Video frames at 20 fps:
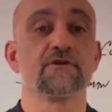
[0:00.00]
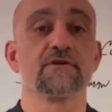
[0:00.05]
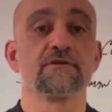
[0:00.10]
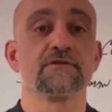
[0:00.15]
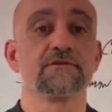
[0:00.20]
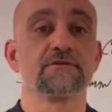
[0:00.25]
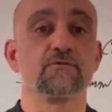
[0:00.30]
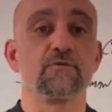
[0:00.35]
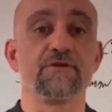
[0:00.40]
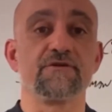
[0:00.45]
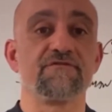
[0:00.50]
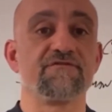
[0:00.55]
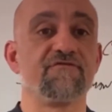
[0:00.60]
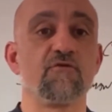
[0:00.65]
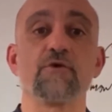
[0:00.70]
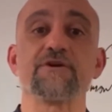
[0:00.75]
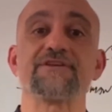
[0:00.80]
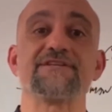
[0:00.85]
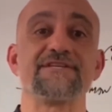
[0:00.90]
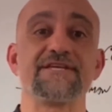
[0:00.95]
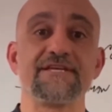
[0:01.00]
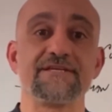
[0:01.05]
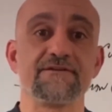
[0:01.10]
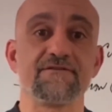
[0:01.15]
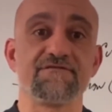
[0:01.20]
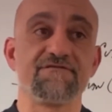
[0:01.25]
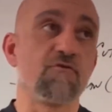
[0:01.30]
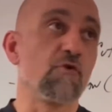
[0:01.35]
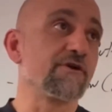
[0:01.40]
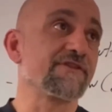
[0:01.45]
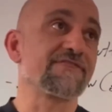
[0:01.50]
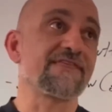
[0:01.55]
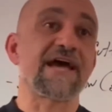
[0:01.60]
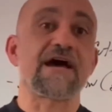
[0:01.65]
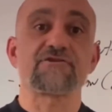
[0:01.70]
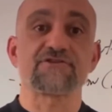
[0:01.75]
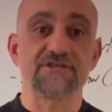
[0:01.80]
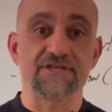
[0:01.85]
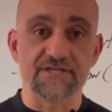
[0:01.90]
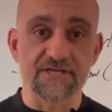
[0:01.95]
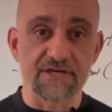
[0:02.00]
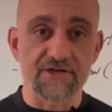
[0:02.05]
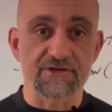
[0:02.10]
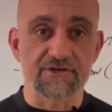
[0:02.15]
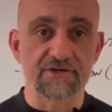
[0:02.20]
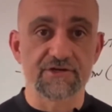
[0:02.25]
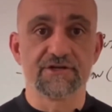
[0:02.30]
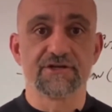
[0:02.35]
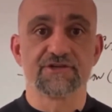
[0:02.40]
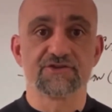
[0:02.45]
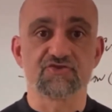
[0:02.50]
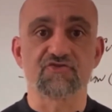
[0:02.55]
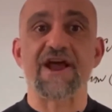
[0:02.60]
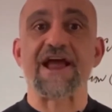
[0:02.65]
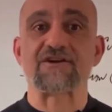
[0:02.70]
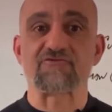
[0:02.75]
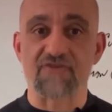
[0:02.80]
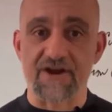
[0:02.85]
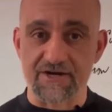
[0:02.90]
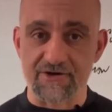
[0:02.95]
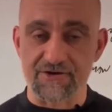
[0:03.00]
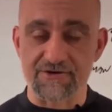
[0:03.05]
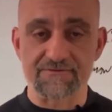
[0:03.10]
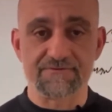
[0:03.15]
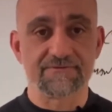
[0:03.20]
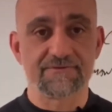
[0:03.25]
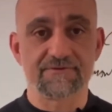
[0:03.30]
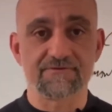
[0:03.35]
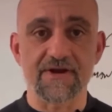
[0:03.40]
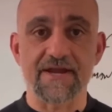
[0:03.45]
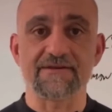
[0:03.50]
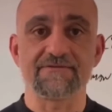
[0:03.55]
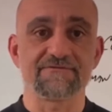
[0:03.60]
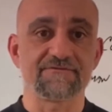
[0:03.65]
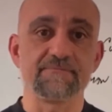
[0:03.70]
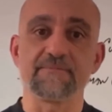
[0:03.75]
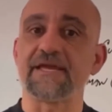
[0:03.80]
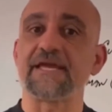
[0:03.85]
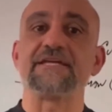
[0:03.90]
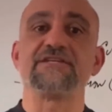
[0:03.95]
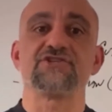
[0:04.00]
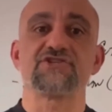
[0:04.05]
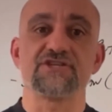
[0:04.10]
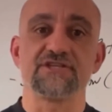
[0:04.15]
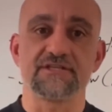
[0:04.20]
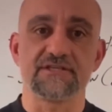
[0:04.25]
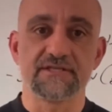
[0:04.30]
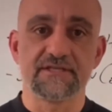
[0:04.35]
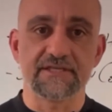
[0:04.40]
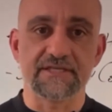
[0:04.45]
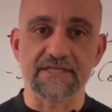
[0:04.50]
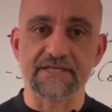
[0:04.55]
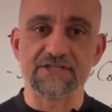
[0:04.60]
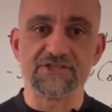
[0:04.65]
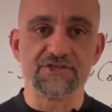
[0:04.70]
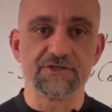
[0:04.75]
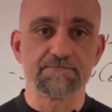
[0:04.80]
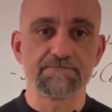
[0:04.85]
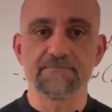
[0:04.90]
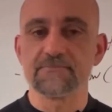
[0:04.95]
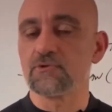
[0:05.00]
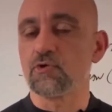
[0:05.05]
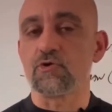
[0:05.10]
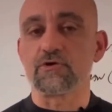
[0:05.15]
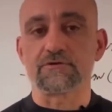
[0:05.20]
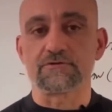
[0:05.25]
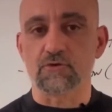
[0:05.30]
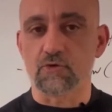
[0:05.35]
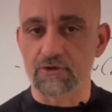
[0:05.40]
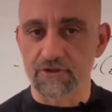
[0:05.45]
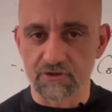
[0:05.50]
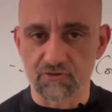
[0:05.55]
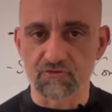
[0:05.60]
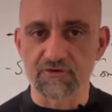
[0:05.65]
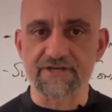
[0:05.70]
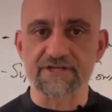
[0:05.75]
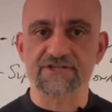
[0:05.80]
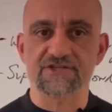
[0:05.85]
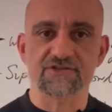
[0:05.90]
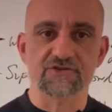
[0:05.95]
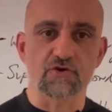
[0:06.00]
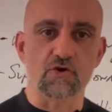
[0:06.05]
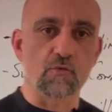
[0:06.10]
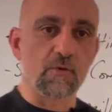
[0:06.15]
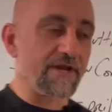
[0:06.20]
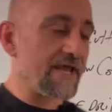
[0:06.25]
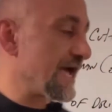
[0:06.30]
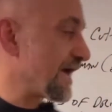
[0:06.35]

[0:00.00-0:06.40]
with a 4,000 year track record, right? From ancient Egypt or Greece or what have